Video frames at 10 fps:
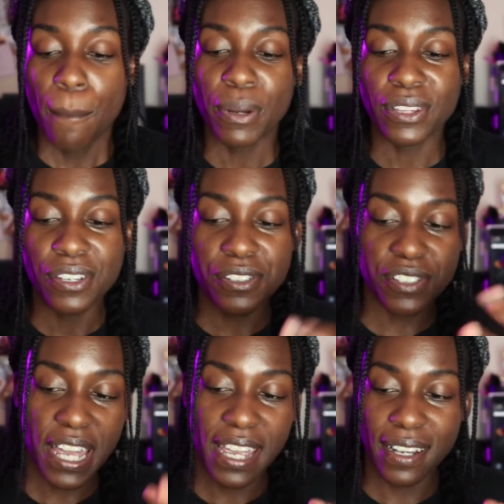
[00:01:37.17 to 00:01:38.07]
But
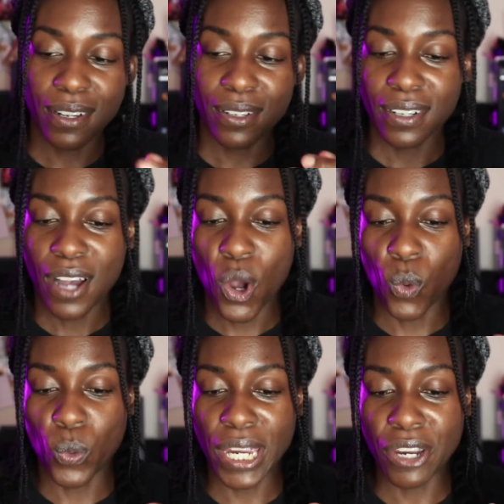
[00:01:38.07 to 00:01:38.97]
there's like a
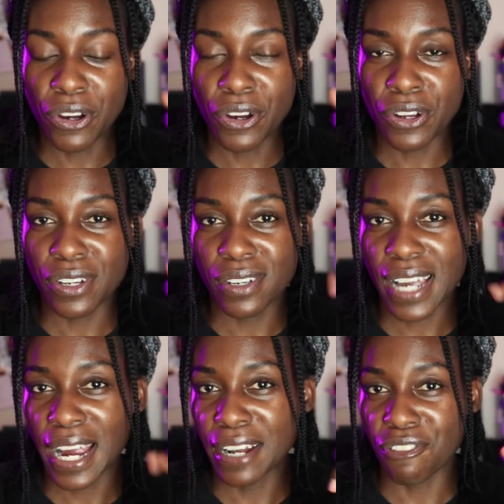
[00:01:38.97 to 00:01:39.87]
weird
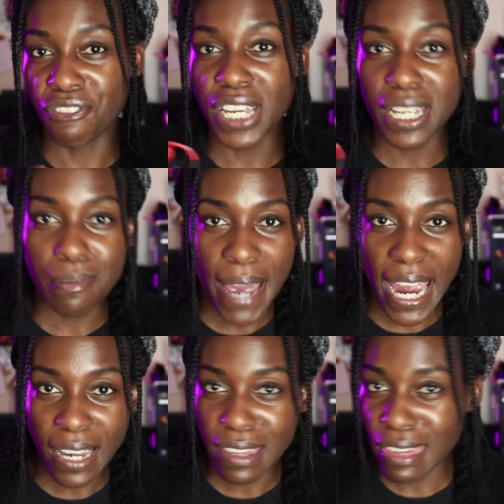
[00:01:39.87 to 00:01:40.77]
kind of
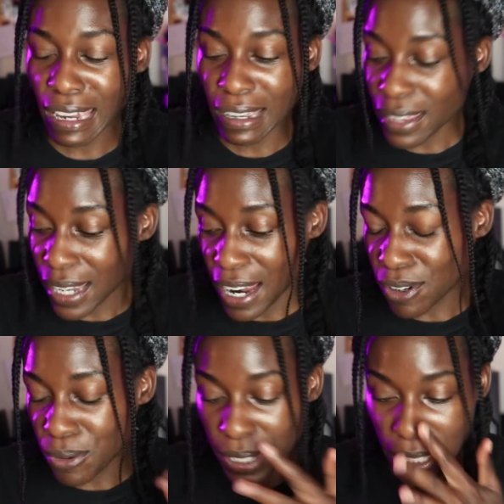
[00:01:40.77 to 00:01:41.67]
feedback thing that I
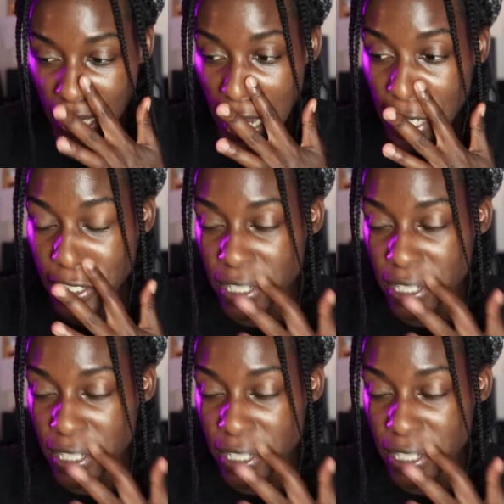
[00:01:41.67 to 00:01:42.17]
don't really like.